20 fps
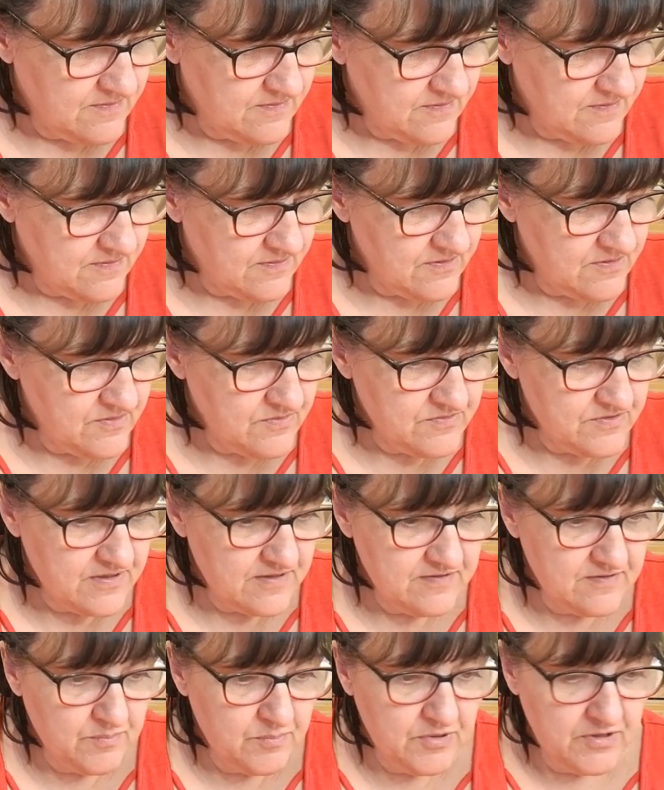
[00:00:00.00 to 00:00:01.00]
You can use it
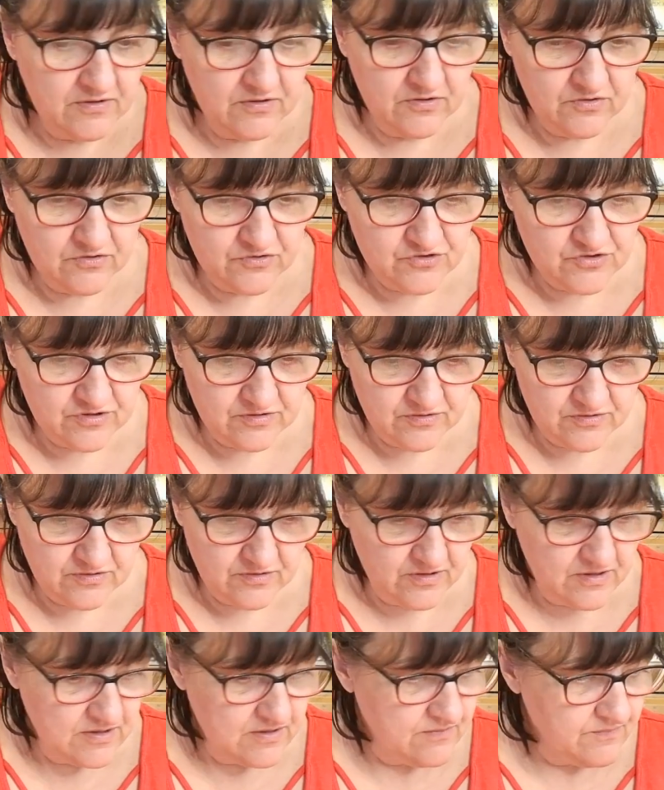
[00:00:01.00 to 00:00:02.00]
as a pin cushion,
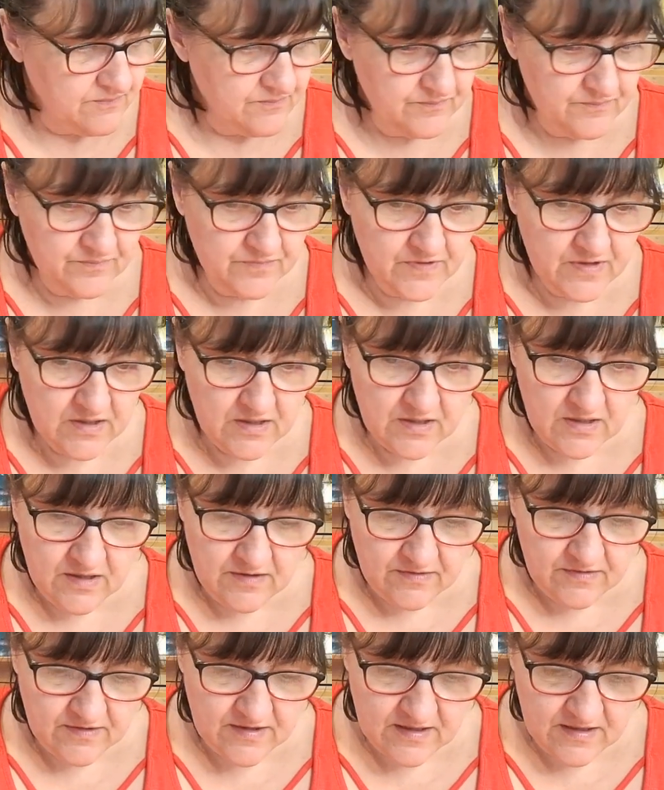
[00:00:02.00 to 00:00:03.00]
couldn't you?
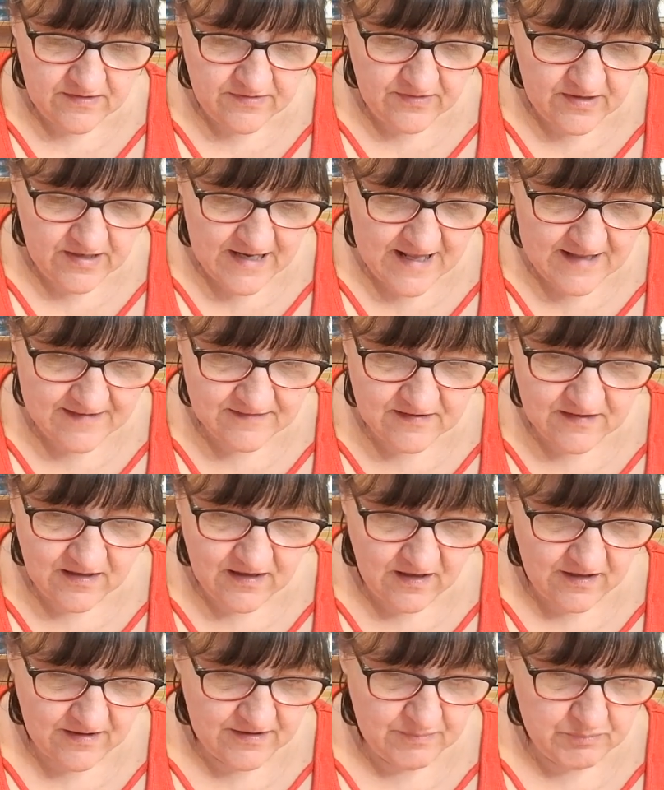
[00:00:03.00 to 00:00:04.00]
Then the letter
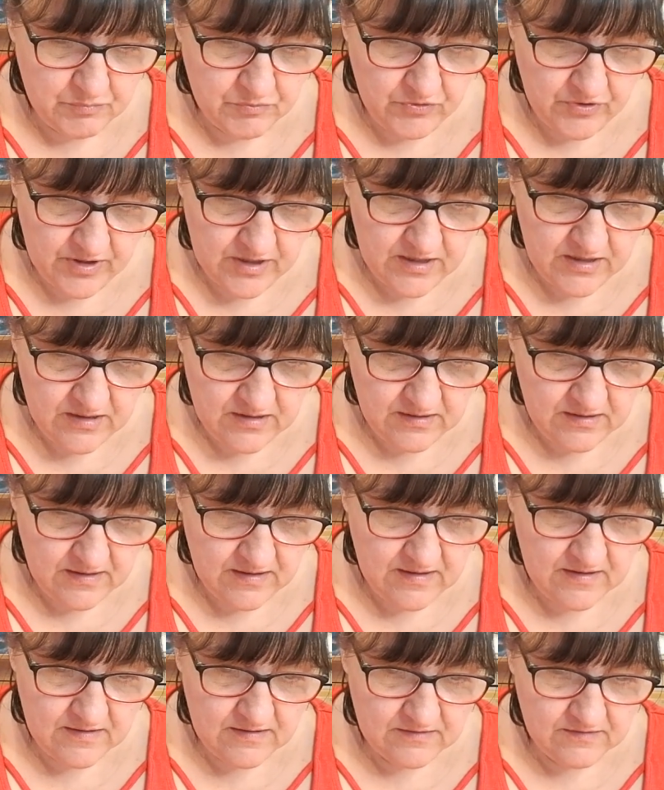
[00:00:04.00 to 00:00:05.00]
library
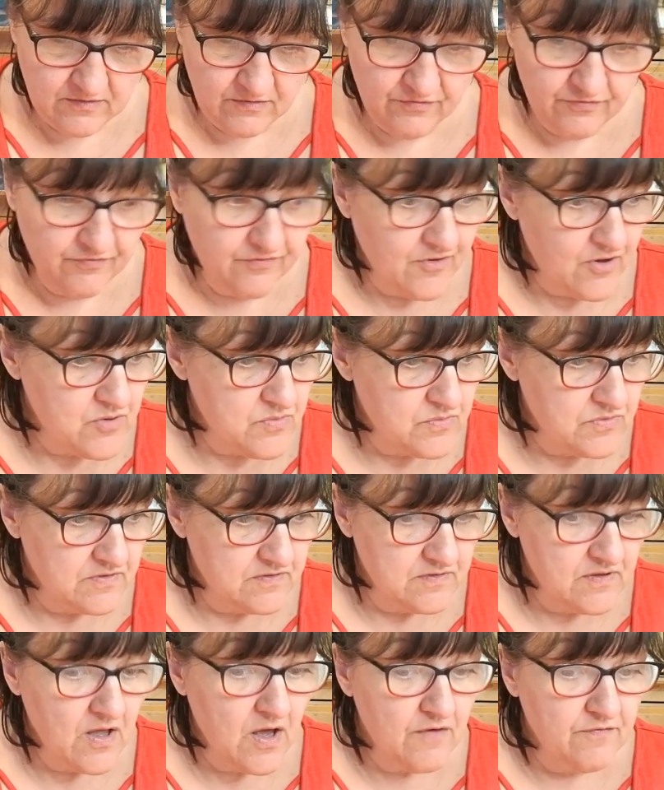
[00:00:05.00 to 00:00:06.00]
is
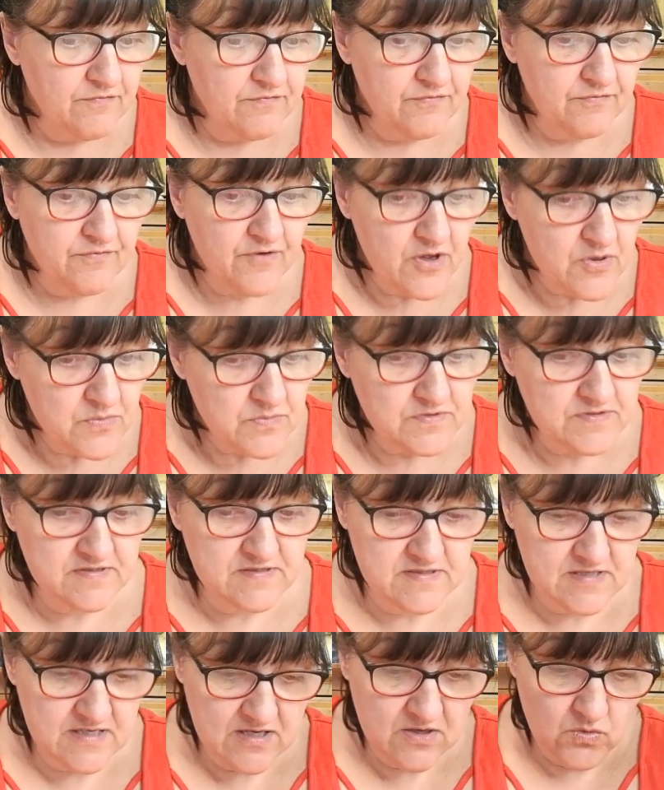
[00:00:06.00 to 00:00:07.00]

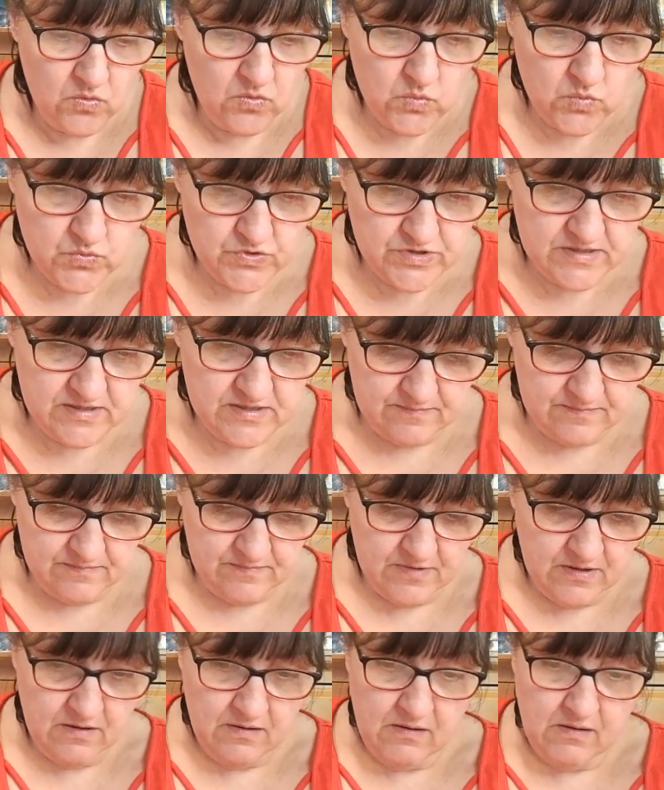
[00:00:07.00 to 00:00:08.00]
Folksy Autumn.
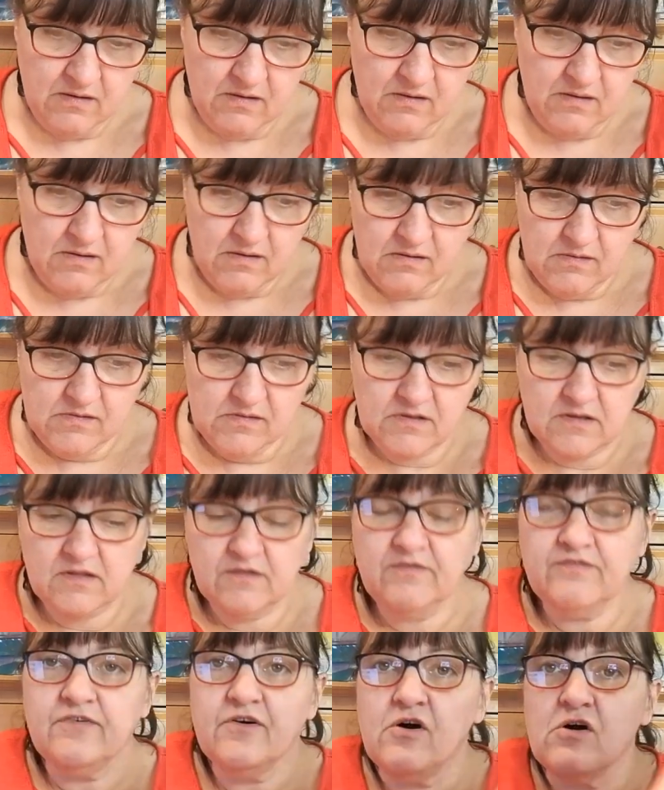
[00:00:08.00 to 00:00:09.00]
Look at the
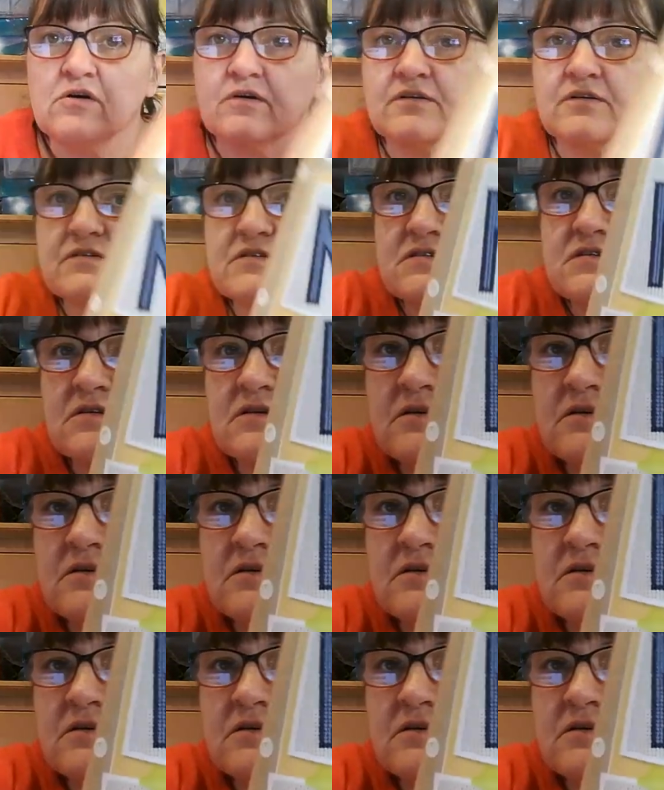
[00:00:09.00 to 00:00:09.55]
fox.